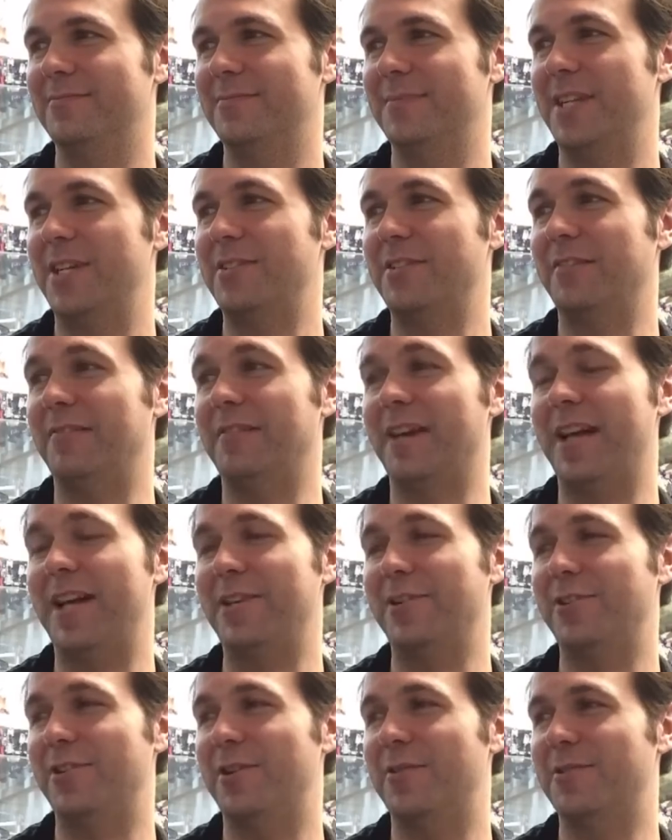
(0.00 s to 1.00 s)
There's a lot
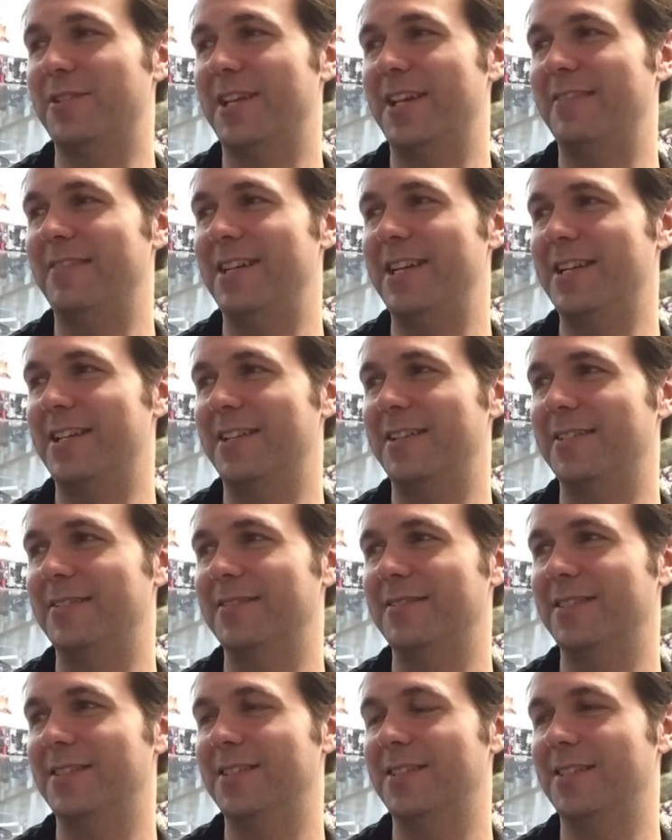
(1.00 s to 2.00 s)
of shows I like.
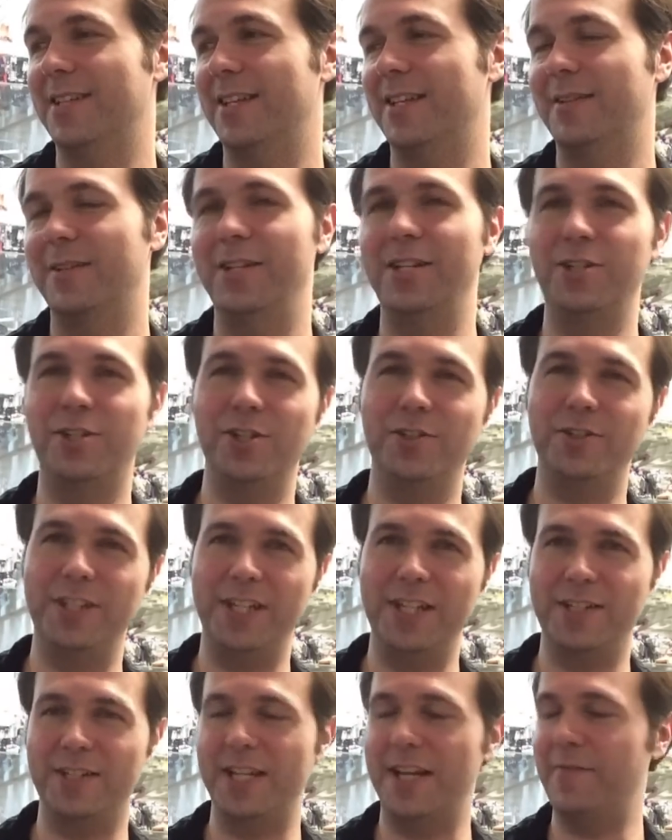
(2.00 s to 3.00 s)
Initial D
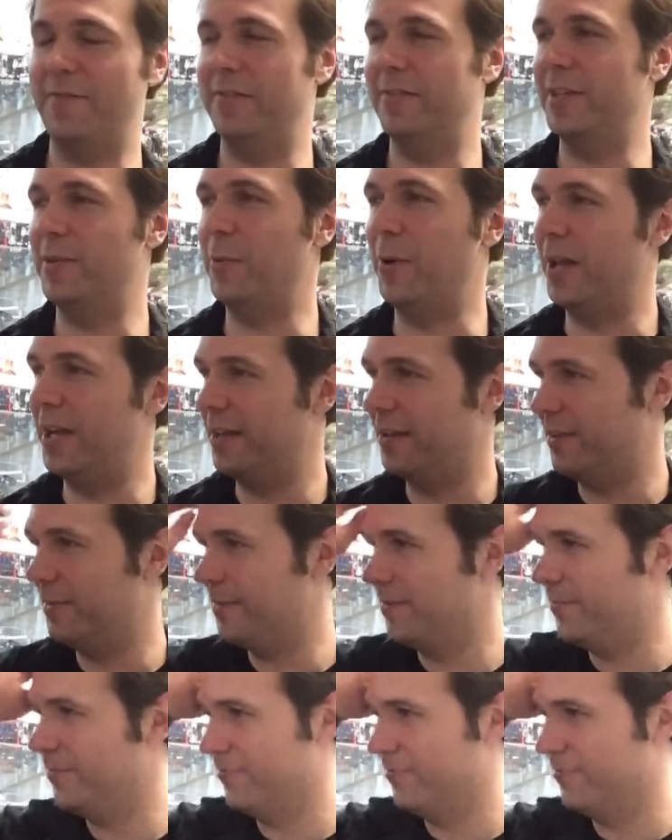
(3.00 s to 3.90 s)
is definitely one of them.